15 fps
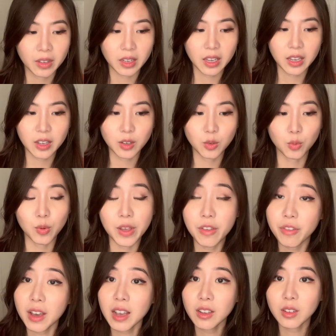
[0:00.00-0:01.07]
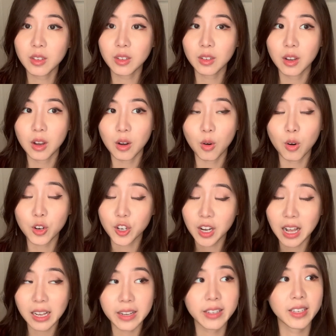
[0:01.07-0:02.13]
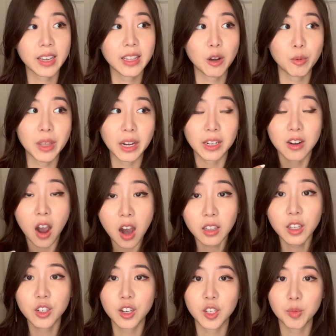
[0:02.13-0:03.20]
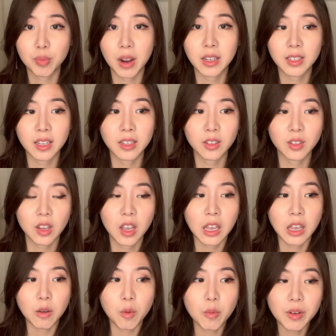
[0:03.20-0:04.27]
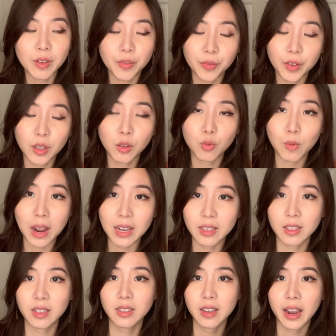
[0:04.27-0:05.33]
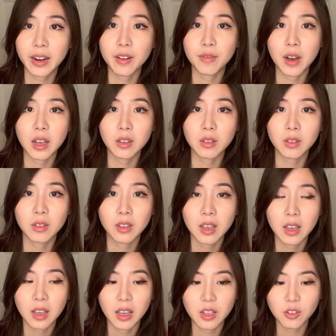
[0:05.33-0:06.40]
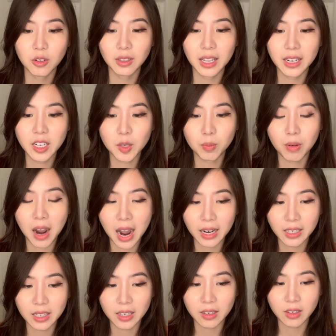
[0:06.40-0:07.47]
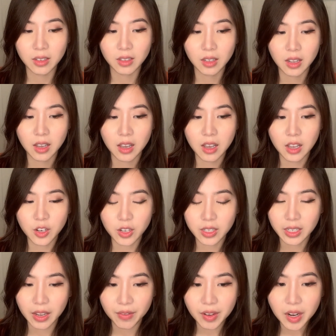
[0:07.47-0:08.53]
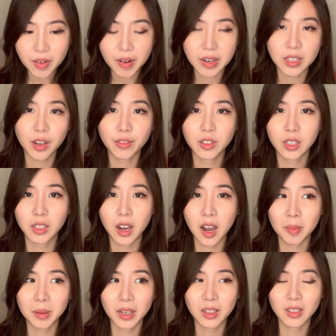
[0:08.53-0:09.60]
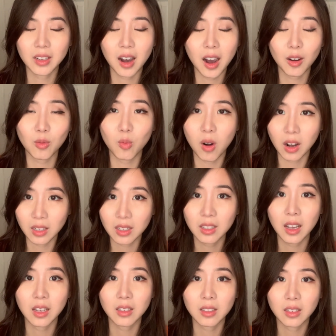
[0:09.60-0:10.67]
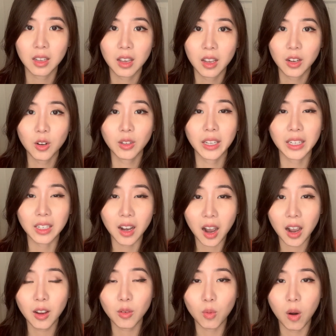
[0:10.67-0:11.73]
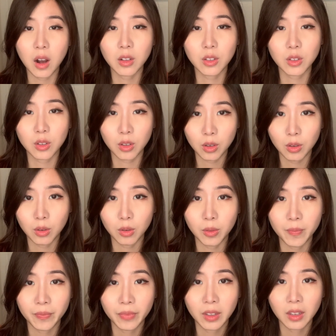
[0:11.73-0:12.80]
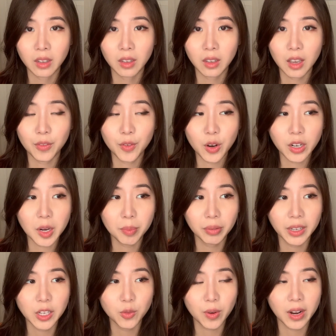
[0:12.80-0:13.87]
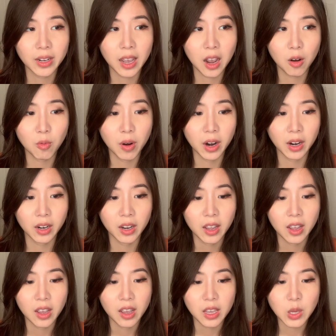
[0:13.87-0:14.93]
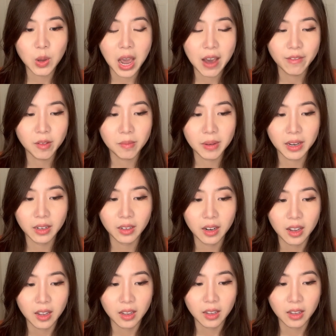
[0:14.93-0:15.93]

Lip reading: is with us, or shall I say that we acknowledge His presence when we feel rest inside of us. And so let us practice just giving of ourselves to God, because God wants us. You know, like, God wants you. If you're in a place right now where you haven't been